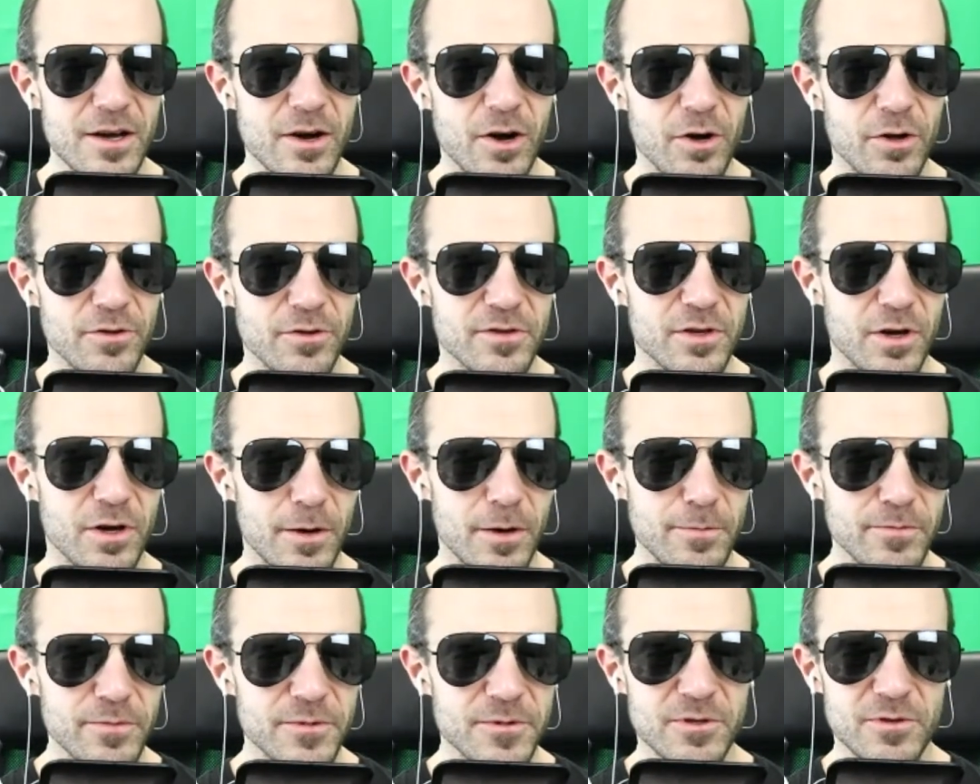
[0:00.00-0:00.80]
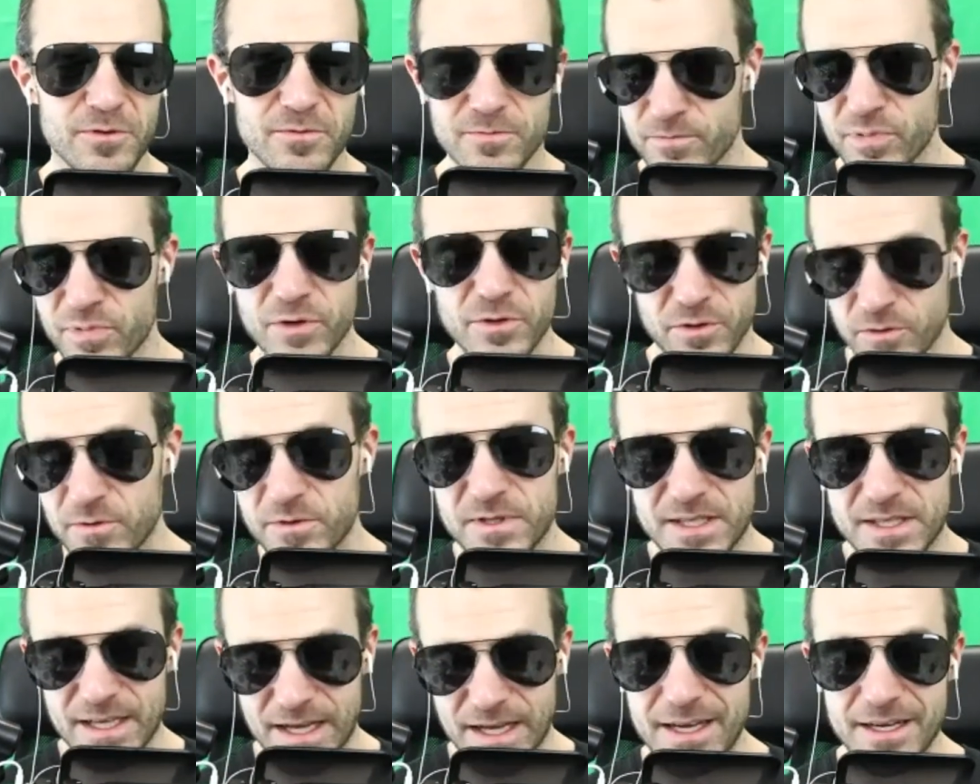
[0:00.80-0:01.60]
on top to
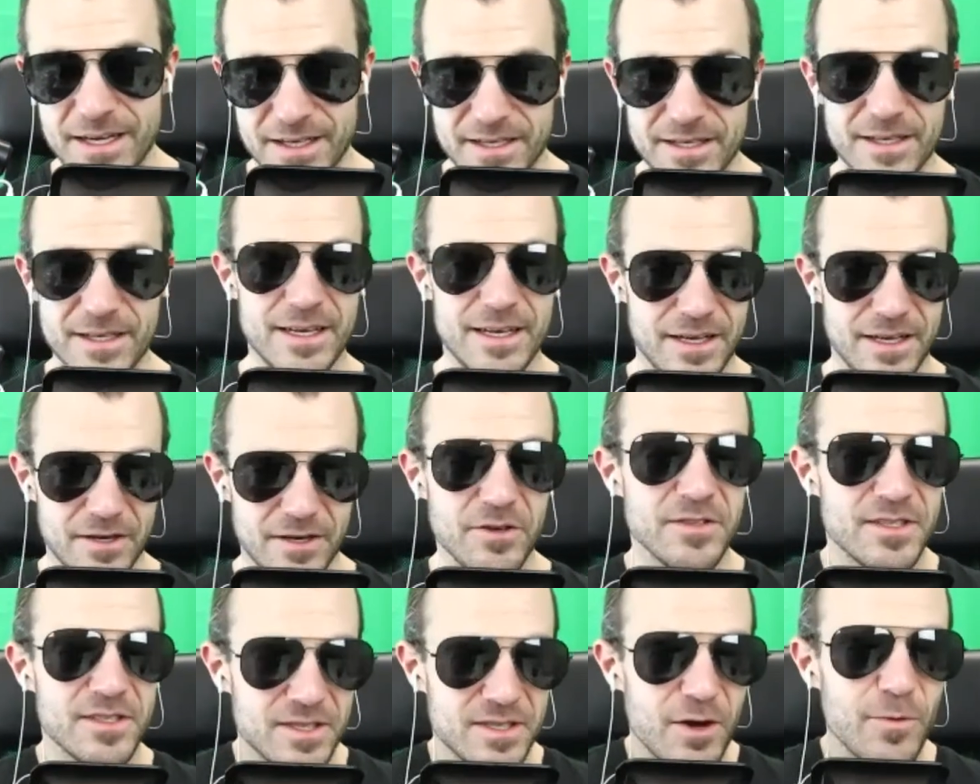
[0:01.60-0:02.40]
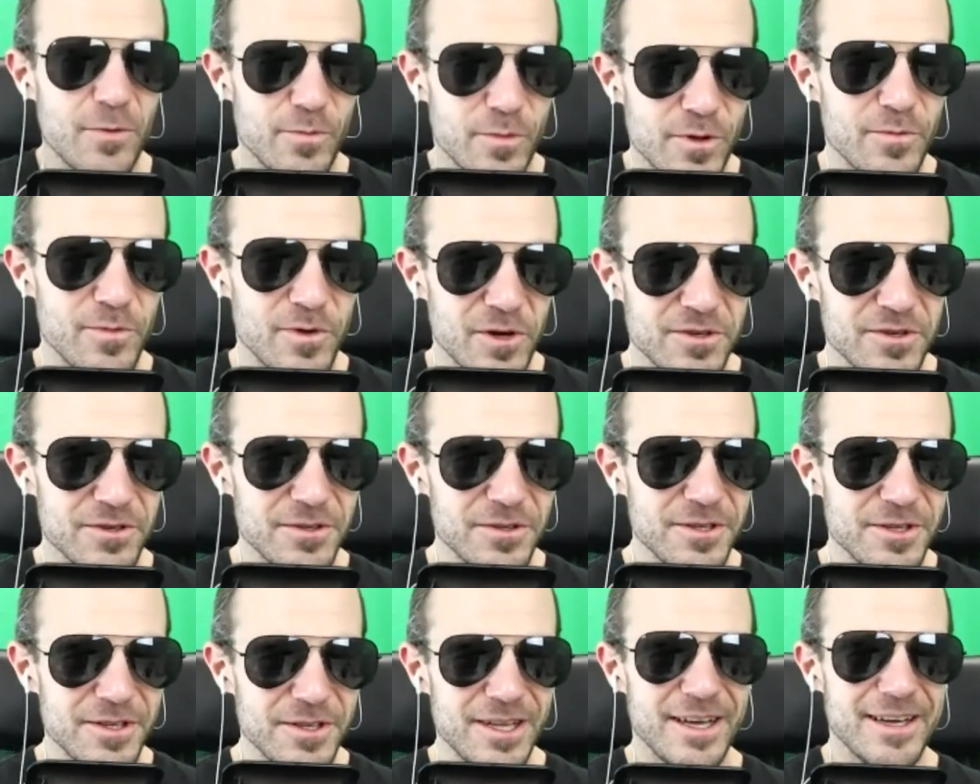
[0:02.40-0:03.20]
produce an ensemble
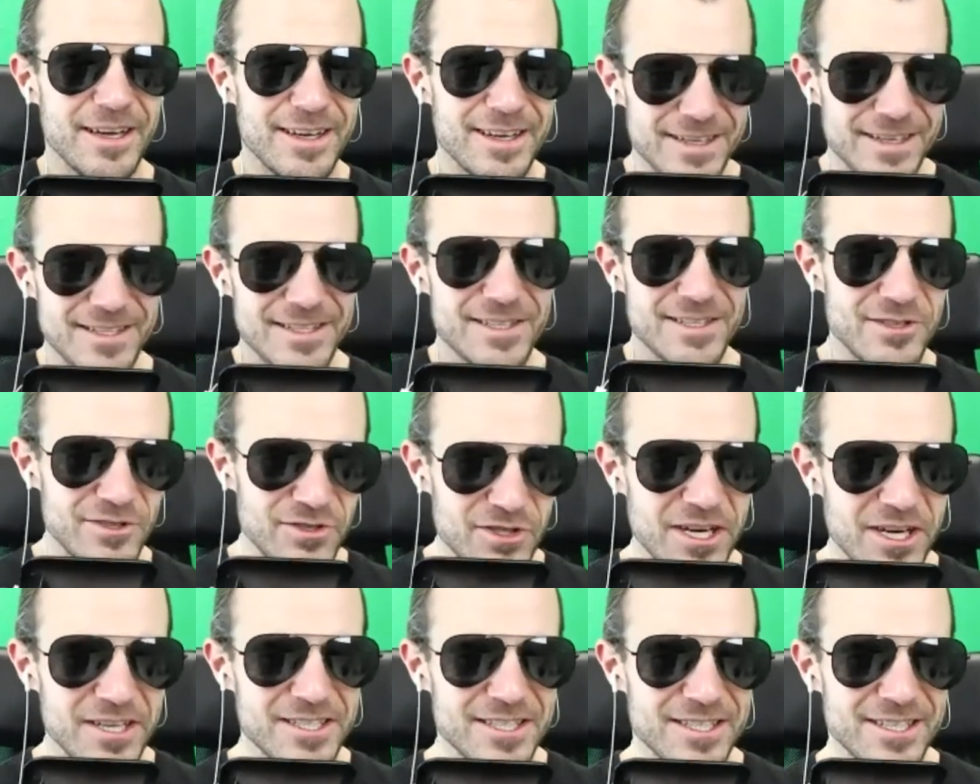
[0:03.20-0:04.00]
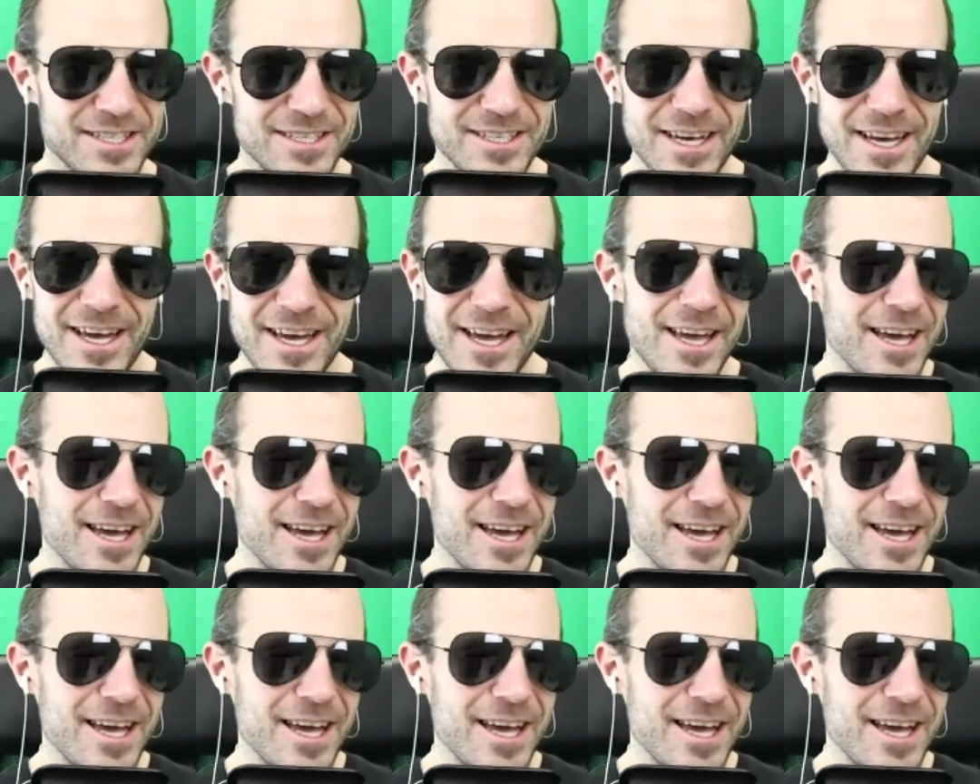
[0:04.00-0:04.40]
model like suggested.